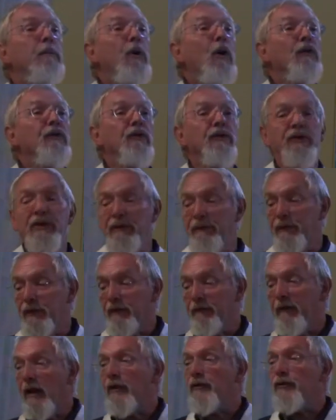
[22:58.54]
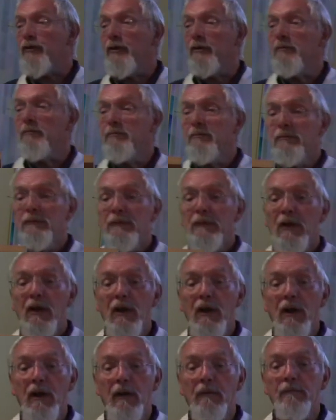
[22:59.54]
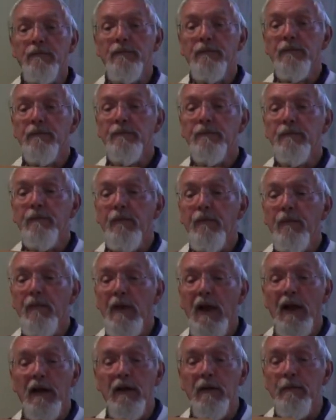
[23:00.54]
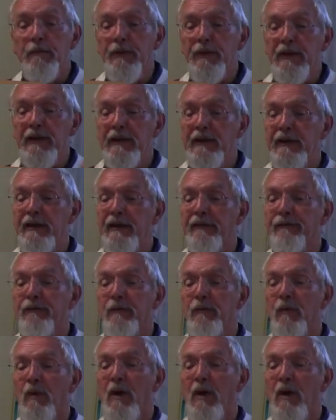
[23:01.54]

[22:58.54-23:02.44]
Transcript: positive direction, a completely different